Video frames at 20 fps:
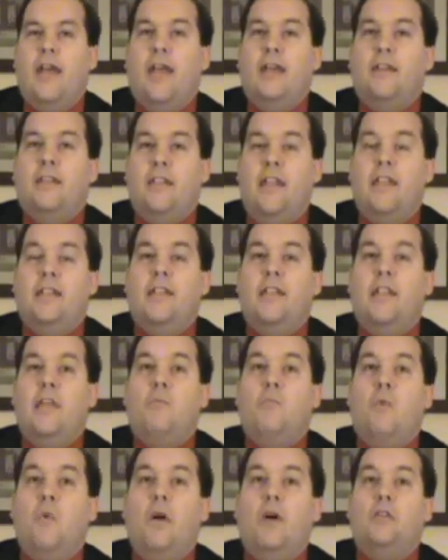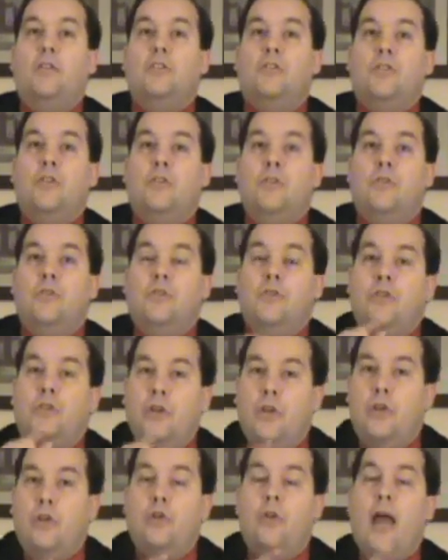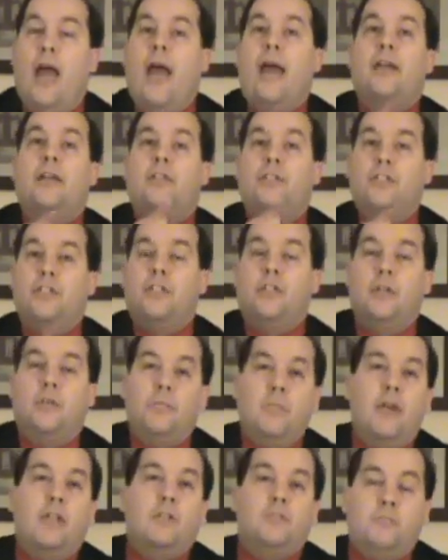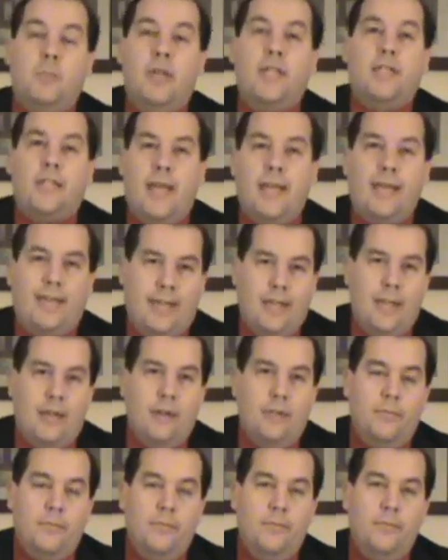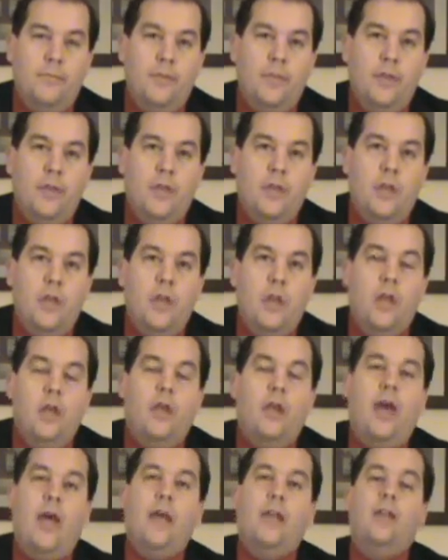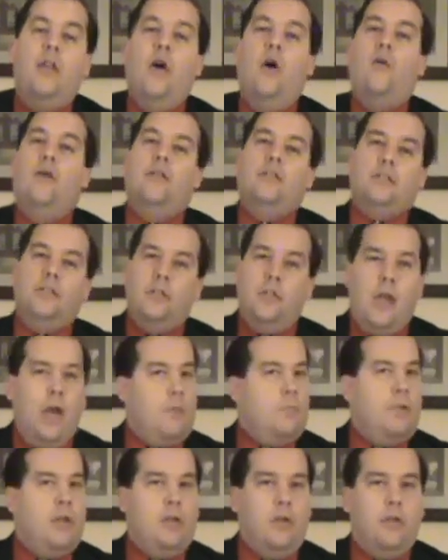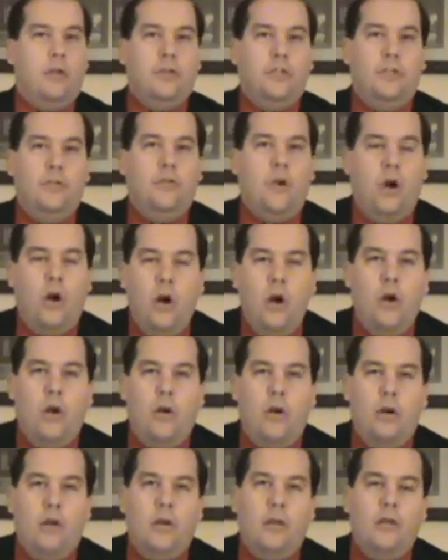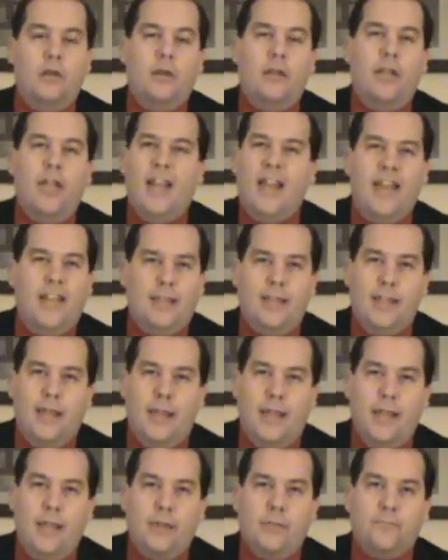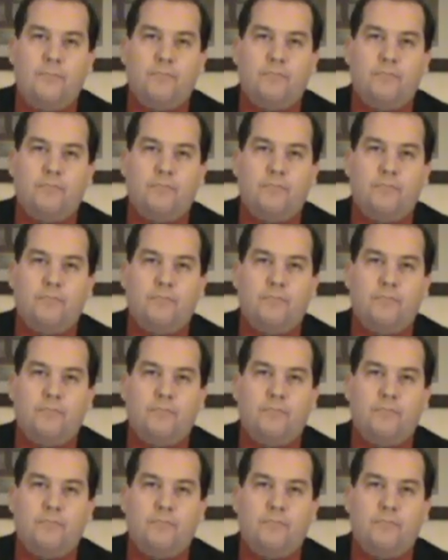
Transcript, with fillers: and telling them what to do. Action must be taken. And no, it's not because you earned anything.